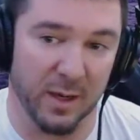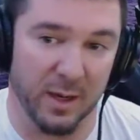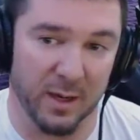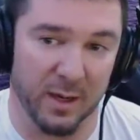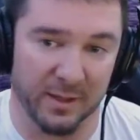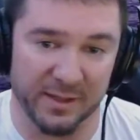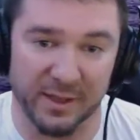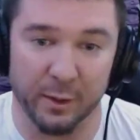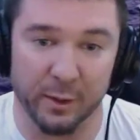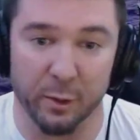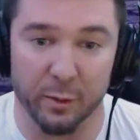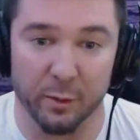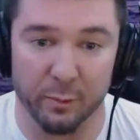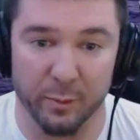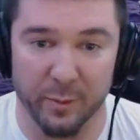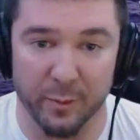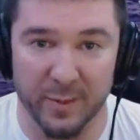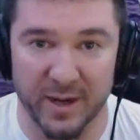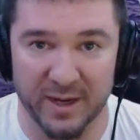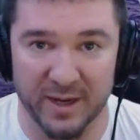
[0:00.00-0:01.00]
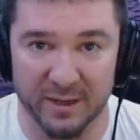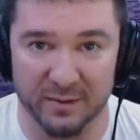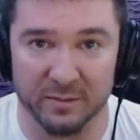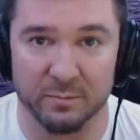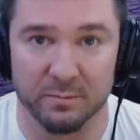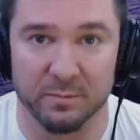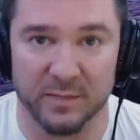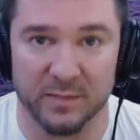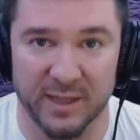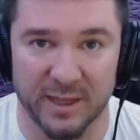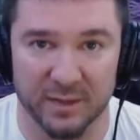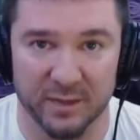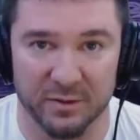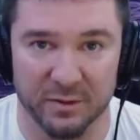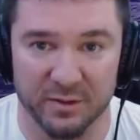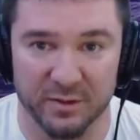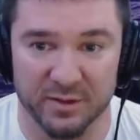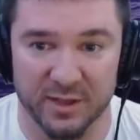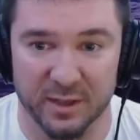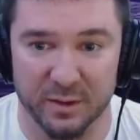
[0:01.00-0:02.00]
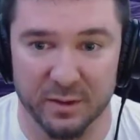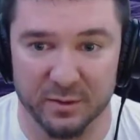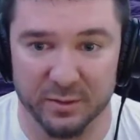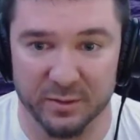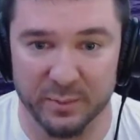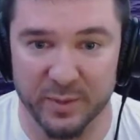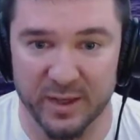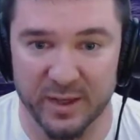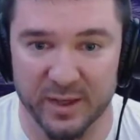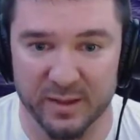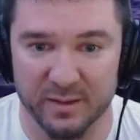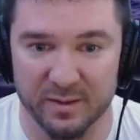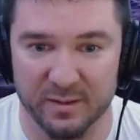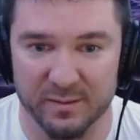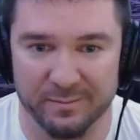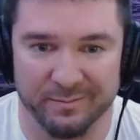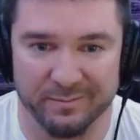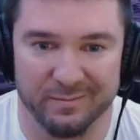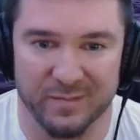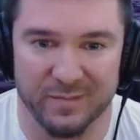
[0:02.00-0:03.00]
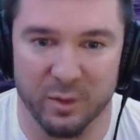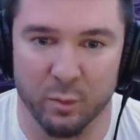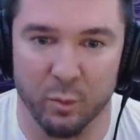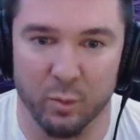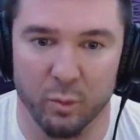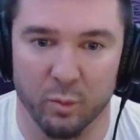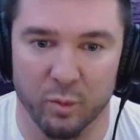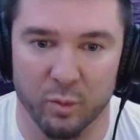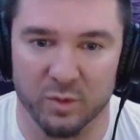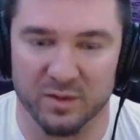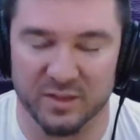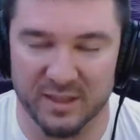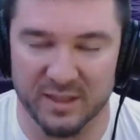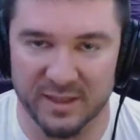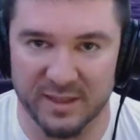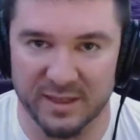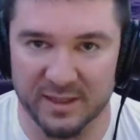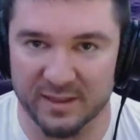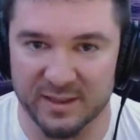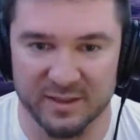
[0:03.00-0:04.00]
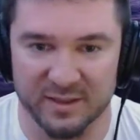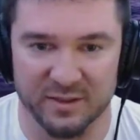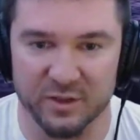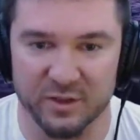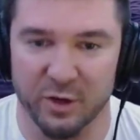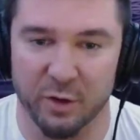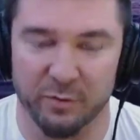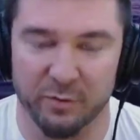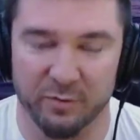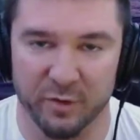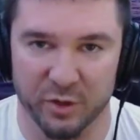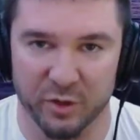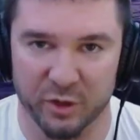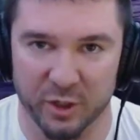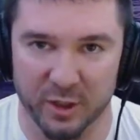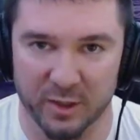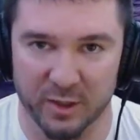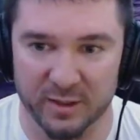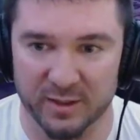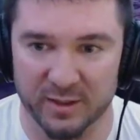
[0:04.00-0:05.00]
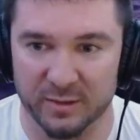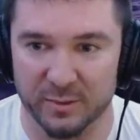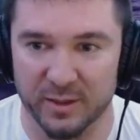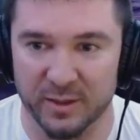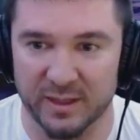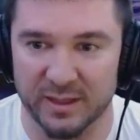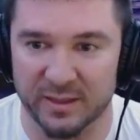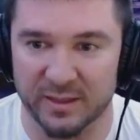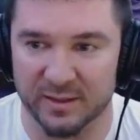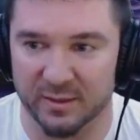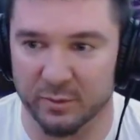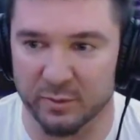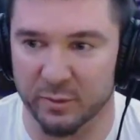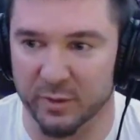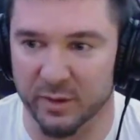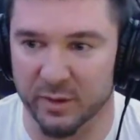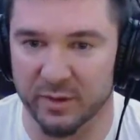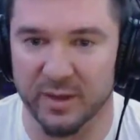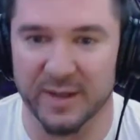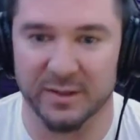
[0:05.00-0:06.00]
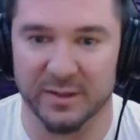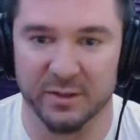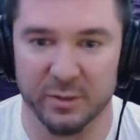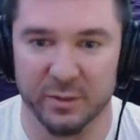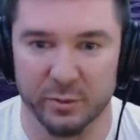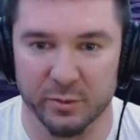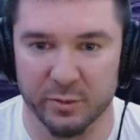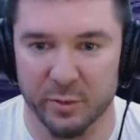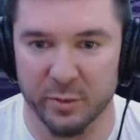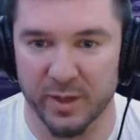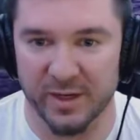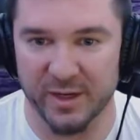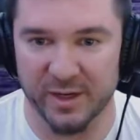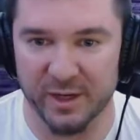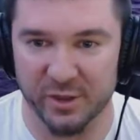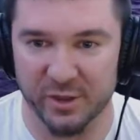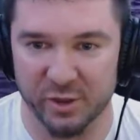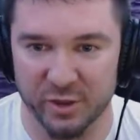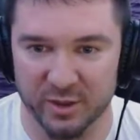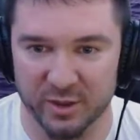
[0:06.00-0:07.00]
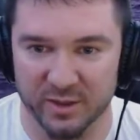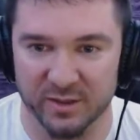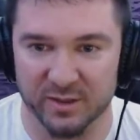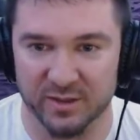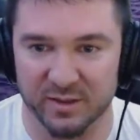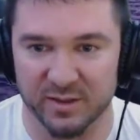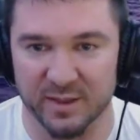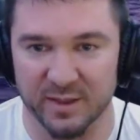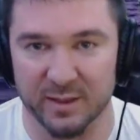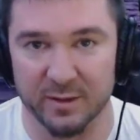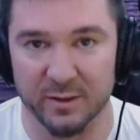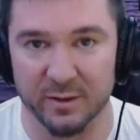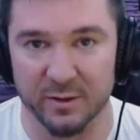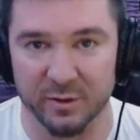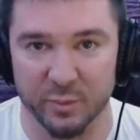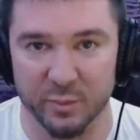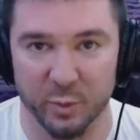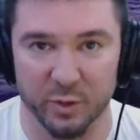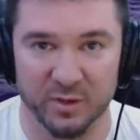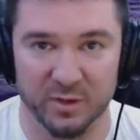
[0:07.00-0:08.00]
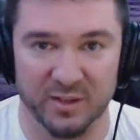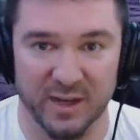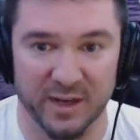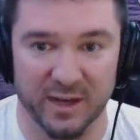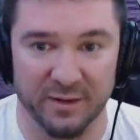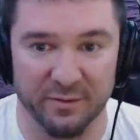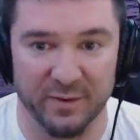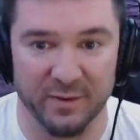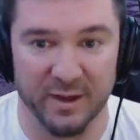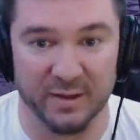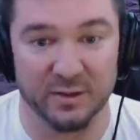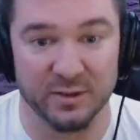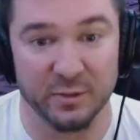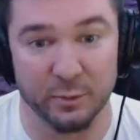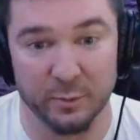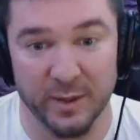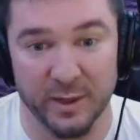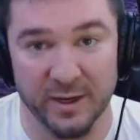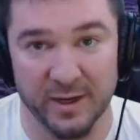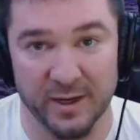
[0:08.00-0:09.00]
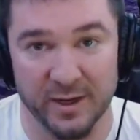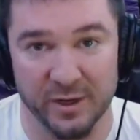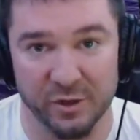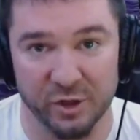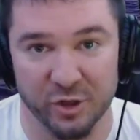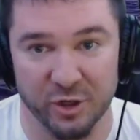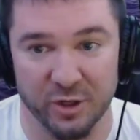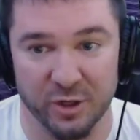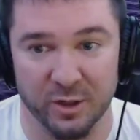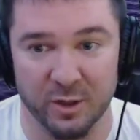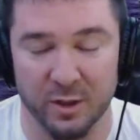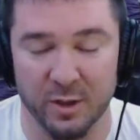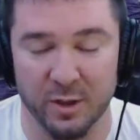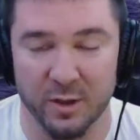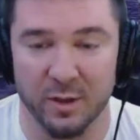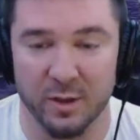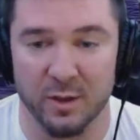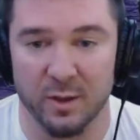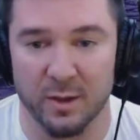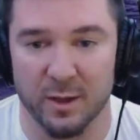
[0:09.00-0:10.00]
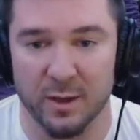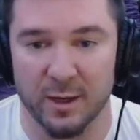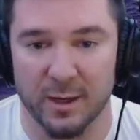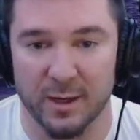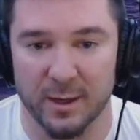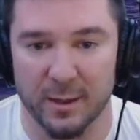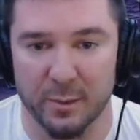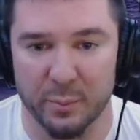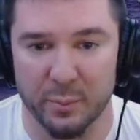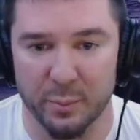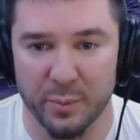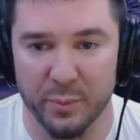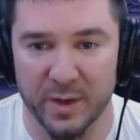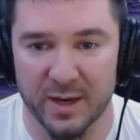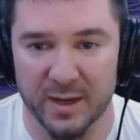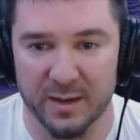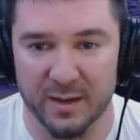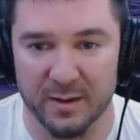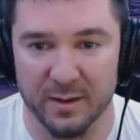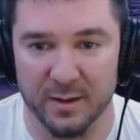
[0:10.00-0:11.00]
kill the remaining cancer cells, but we'll see. He doesn't know for sure. He doesn't really like to use radiation because he said there's more side effects to radiation. But